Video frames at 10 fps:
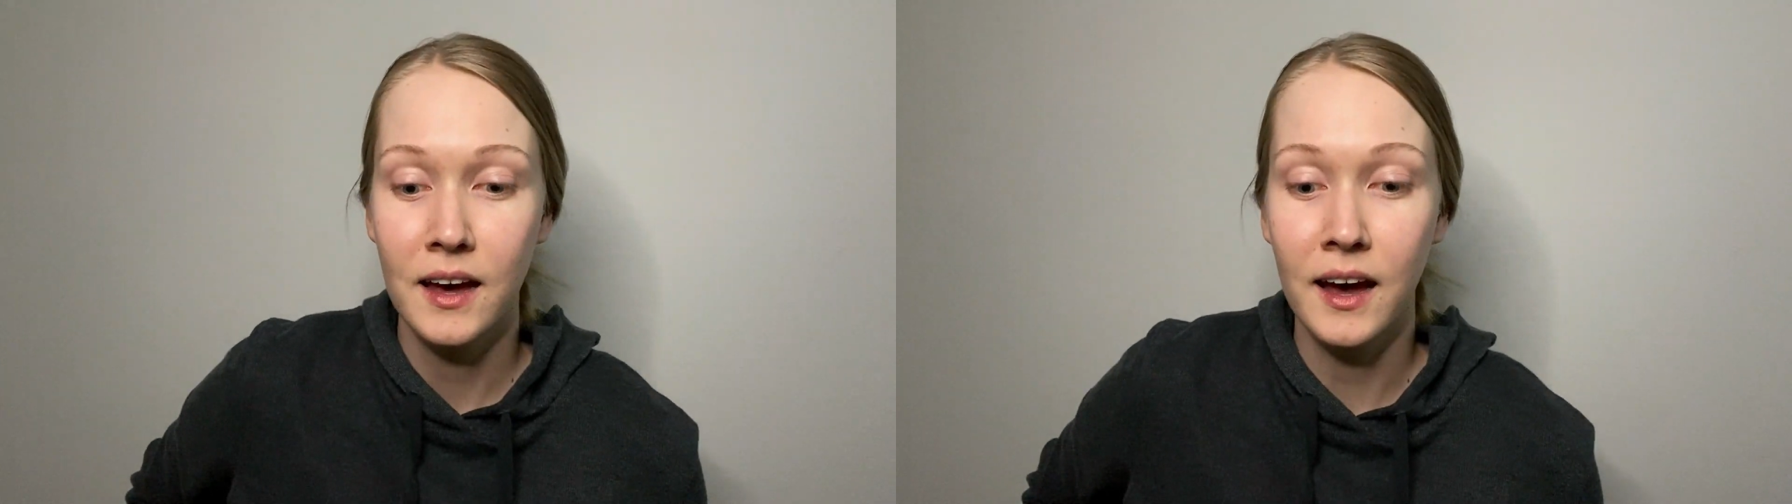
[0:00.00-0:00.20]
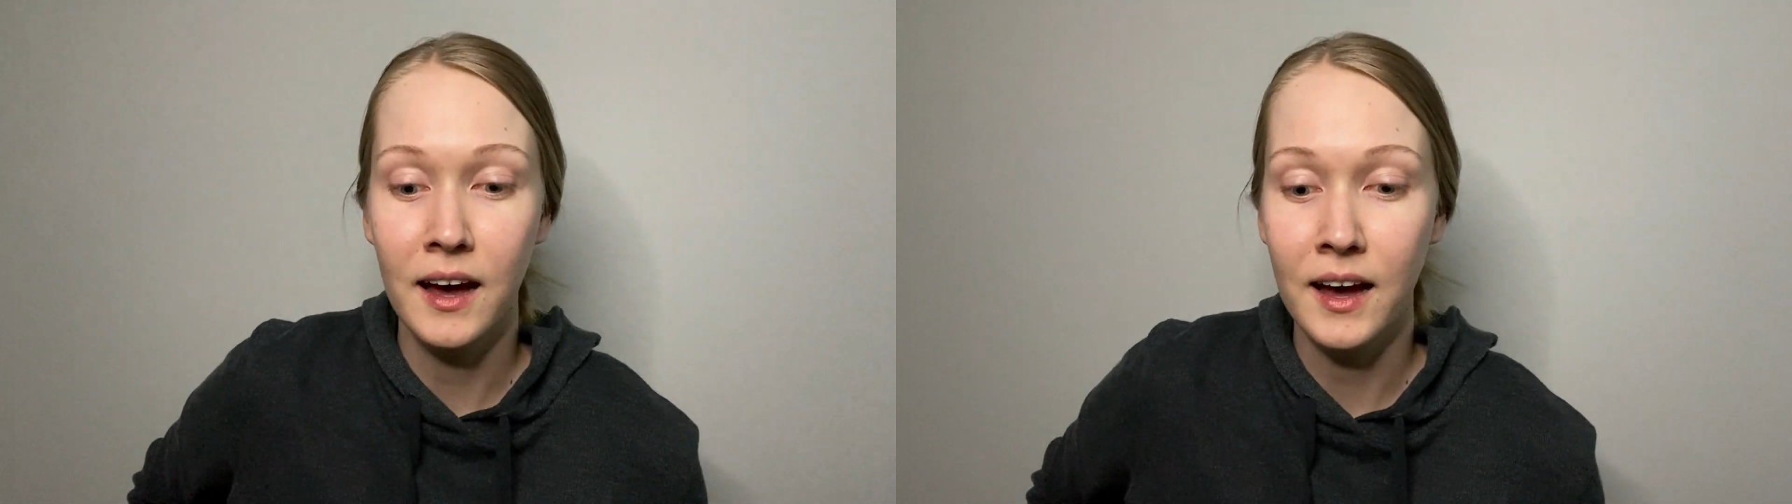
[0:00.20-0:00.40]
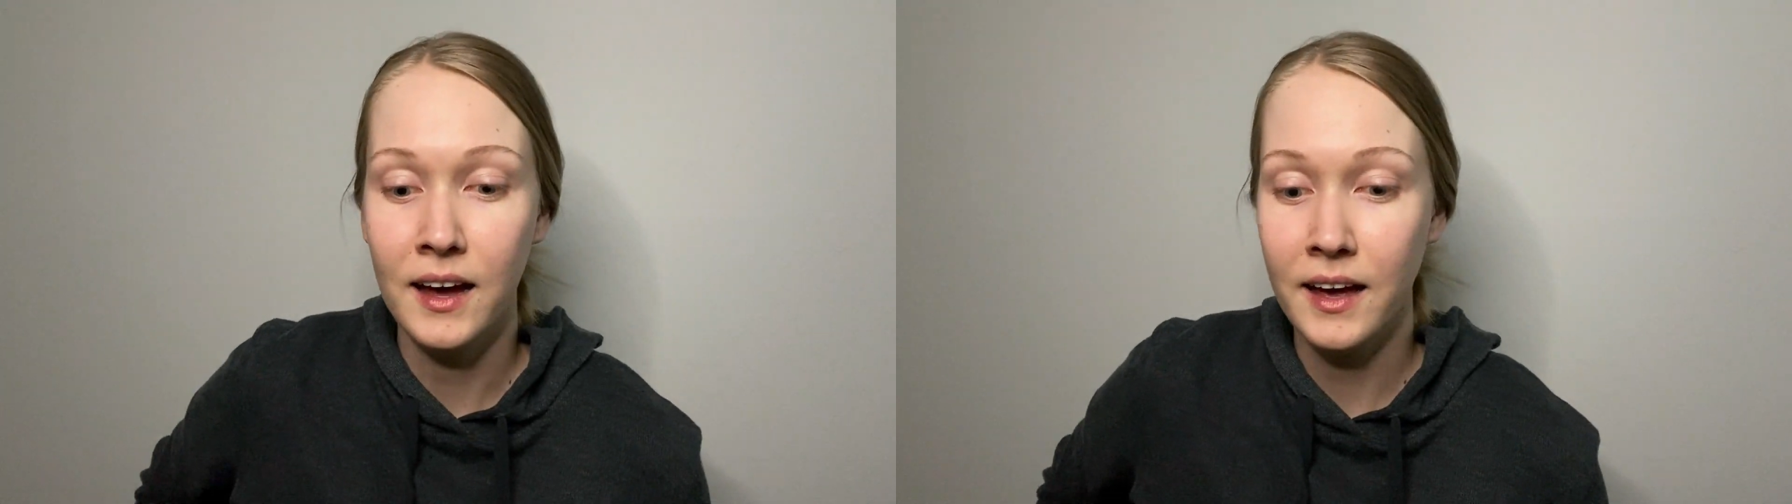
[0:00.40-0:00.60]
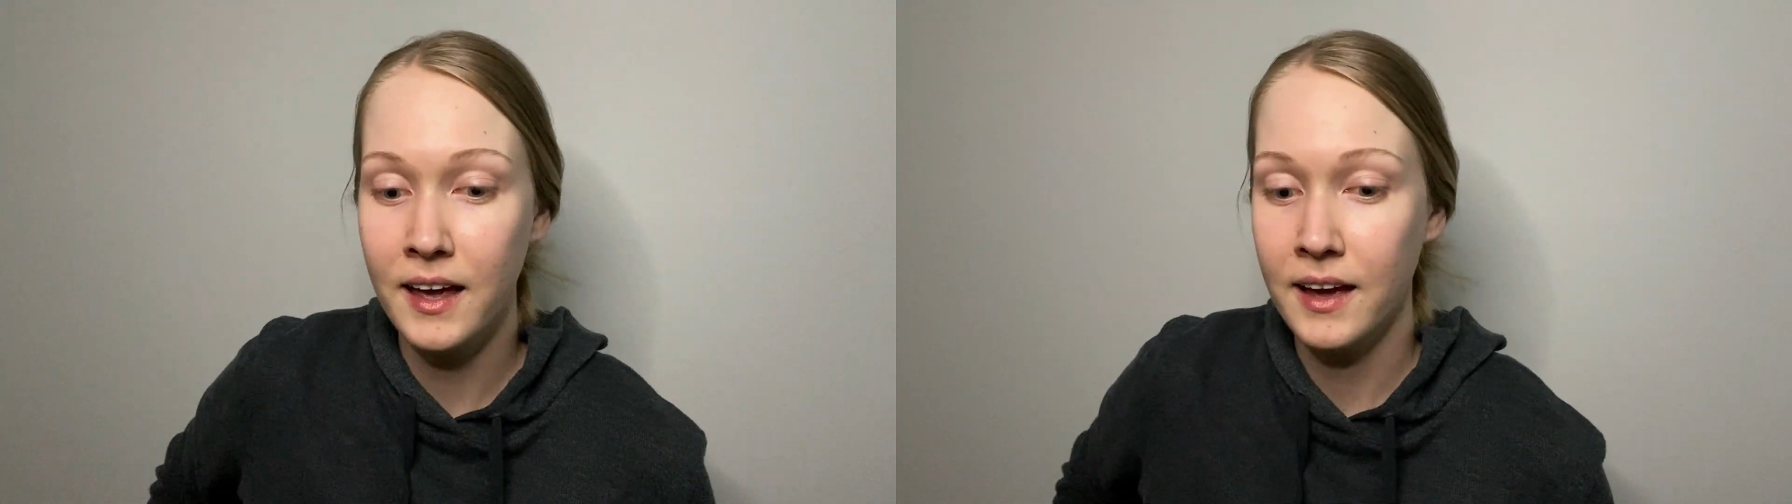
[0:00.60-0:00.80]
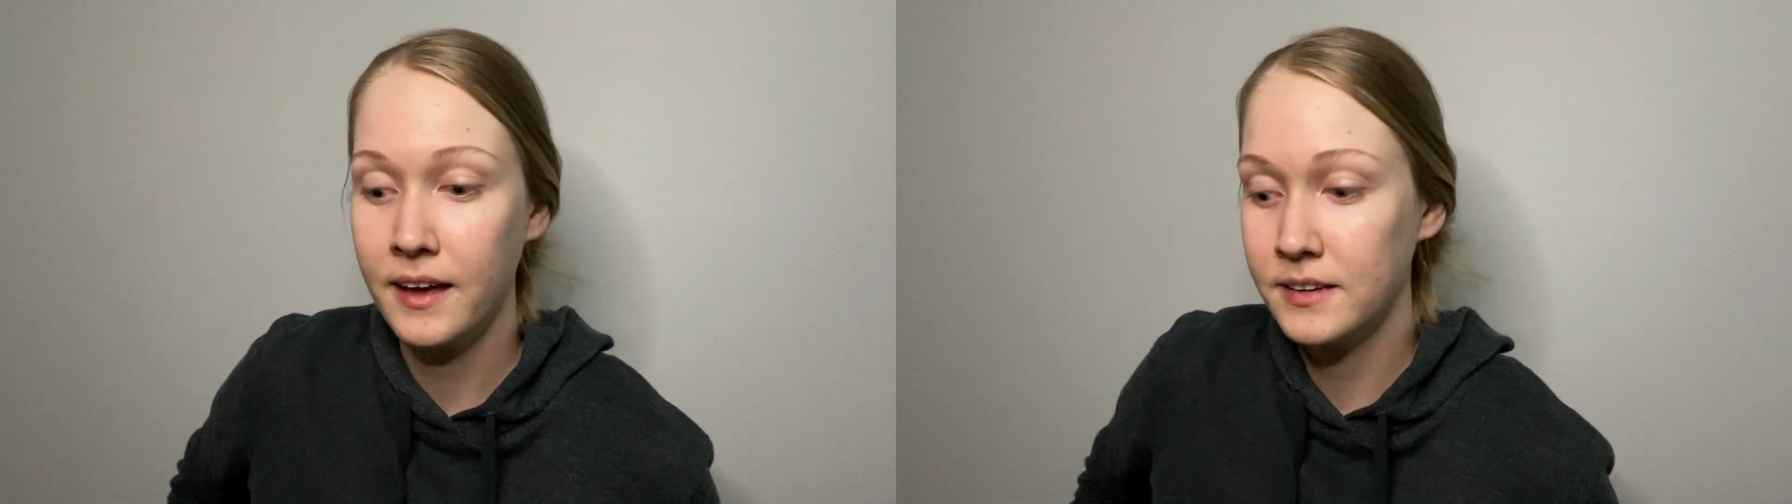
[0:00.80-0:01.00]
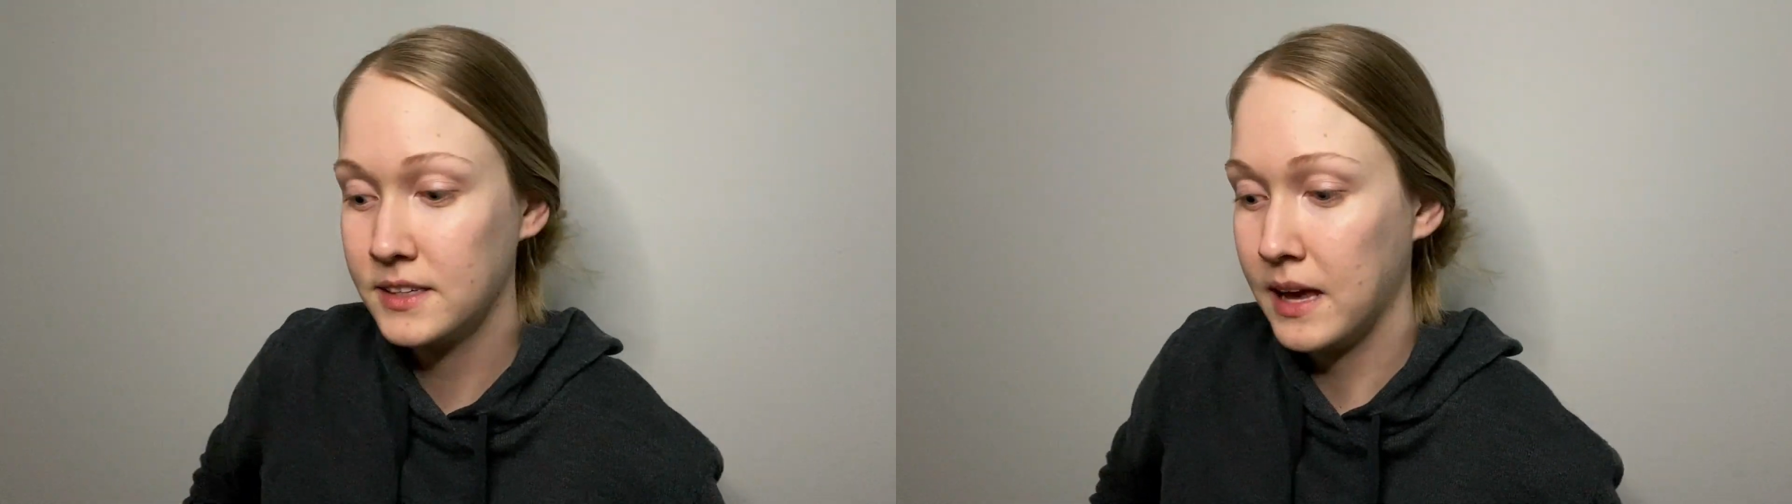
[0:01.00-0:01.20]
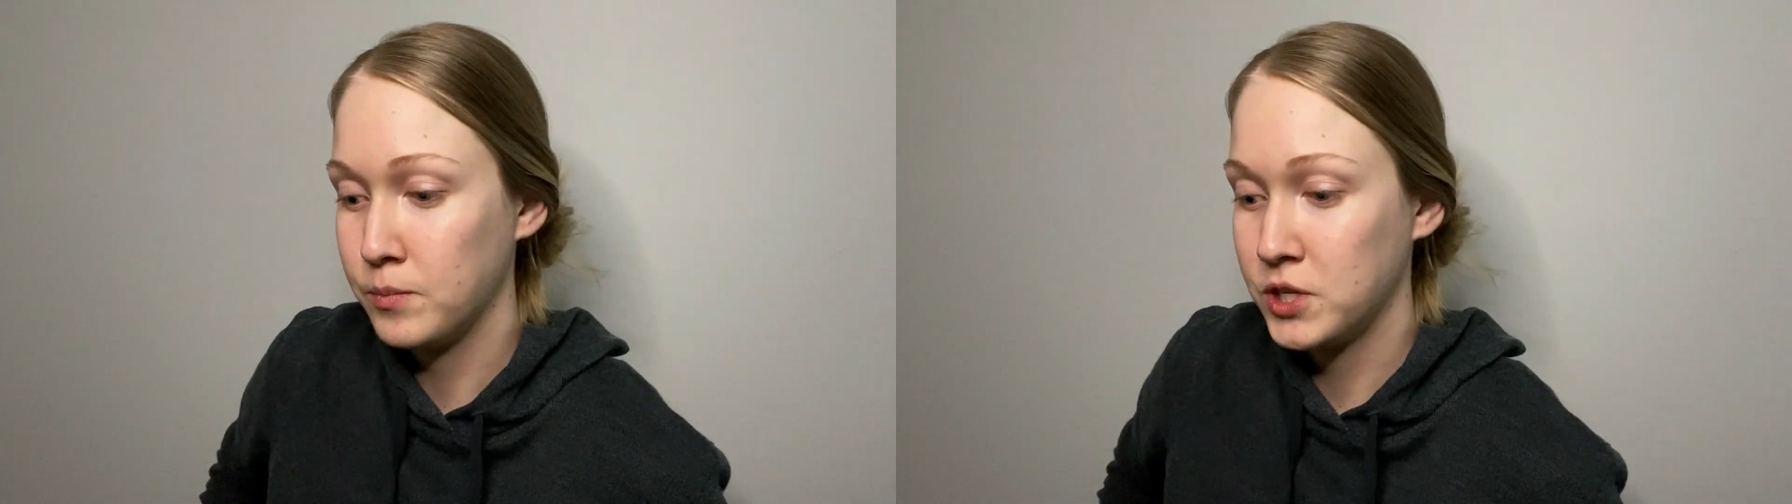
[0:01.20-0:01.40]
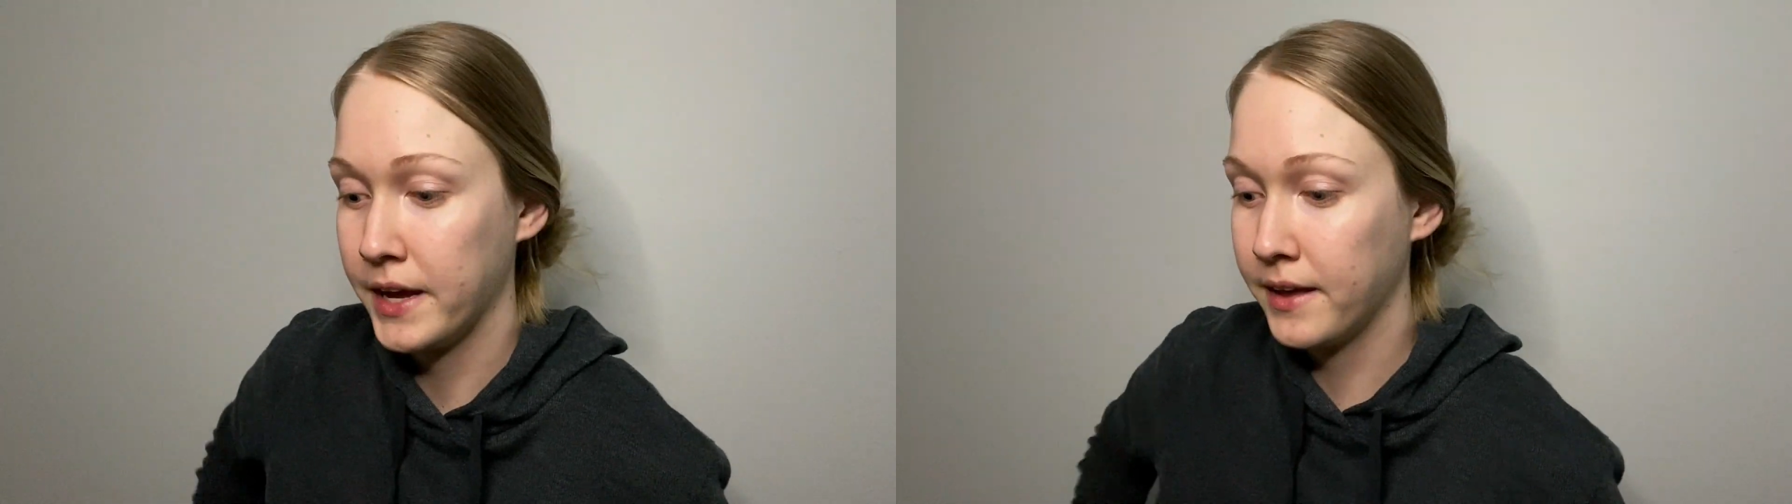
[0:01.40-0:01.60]
And kept
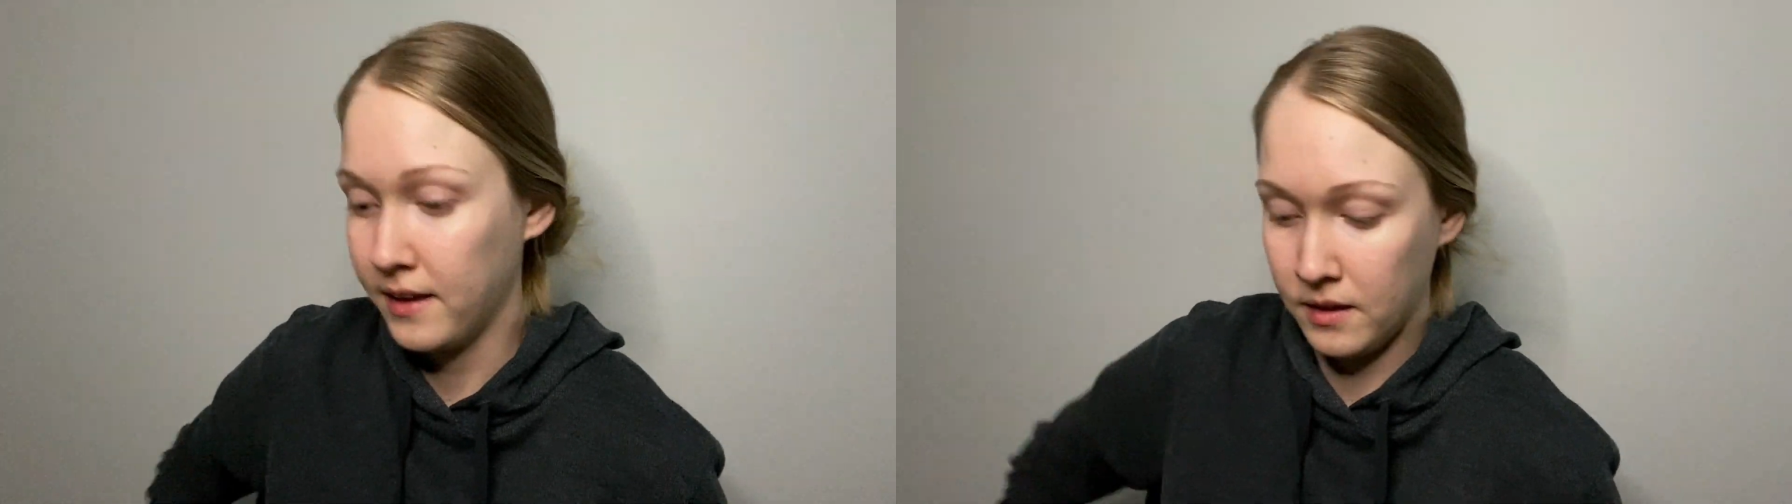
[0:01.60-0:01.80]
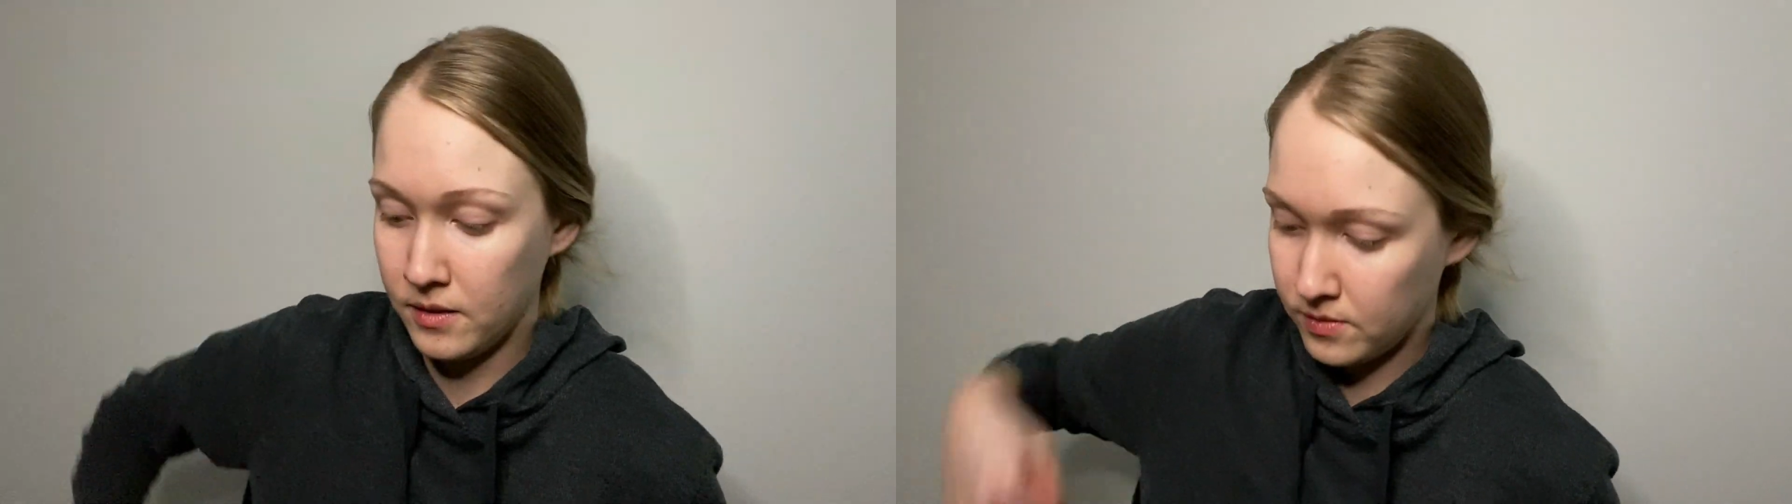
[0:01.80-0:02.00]
checking